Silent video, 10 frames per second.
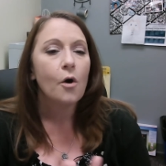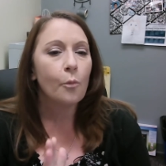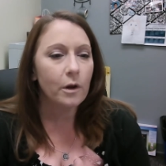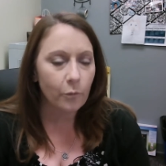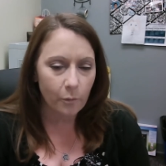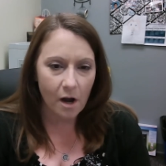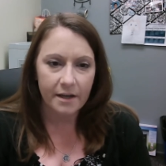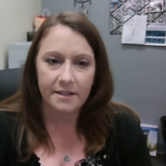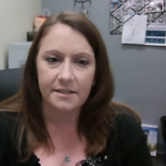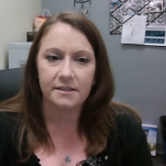when we're
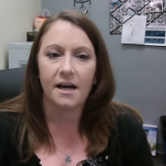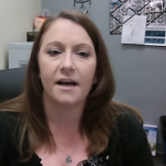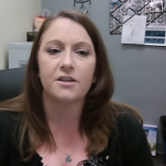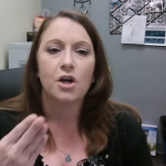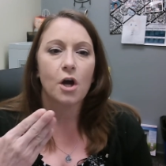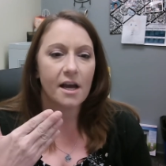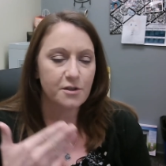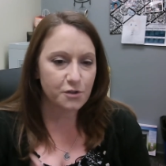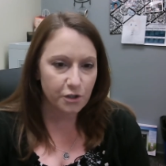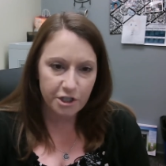walking to lunch, as
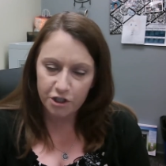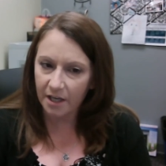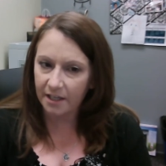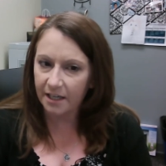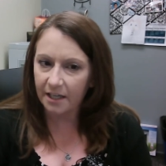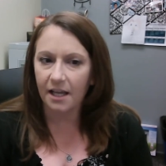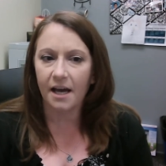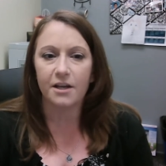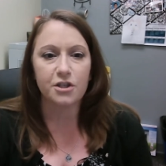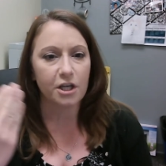soon as you're done eating
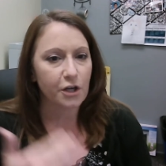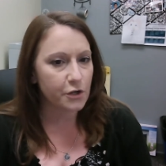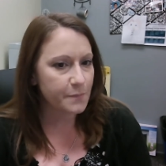lunch, it goes